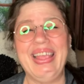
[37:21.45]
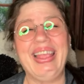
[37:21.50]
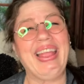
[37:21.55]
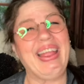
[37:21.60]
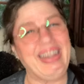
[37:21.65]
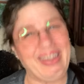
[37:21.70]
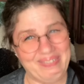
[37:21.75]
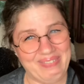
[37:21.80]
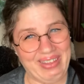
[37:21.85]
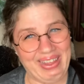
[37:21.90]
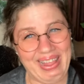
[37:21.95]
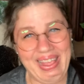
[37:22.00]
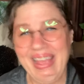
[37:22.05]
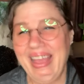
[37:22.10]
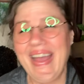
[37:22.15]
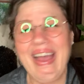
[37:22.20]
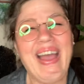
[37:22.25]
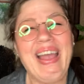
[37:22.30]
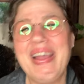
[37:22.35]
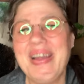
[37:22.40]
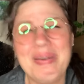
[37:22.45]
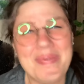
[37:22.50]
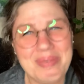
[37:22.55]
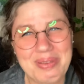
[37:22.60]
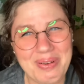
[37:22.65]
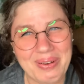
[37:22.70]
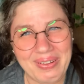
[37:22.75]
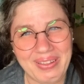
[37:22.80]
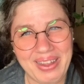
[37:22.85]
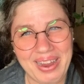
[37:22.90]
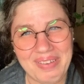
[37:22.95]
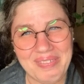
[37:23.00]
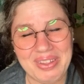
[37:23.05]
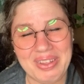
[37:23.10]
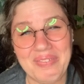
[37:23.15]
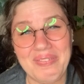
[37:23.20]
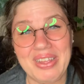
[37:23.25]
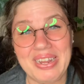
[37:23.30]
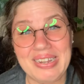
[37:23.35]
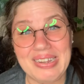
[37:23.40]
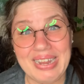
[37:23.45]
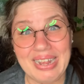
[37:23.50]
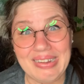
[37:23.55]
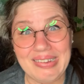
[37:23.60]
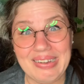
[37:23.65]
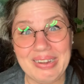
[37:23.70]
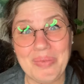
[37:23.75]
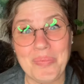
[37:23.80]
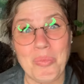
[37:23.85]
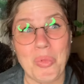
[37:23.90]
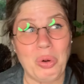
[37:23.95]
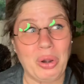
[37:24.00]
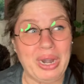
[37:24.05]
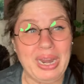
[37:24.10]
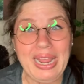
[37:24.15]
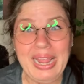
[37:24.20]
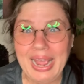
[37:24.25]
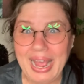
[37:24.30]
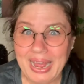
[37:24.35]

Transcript: Anyway, I hope you all are having a fantastic morning,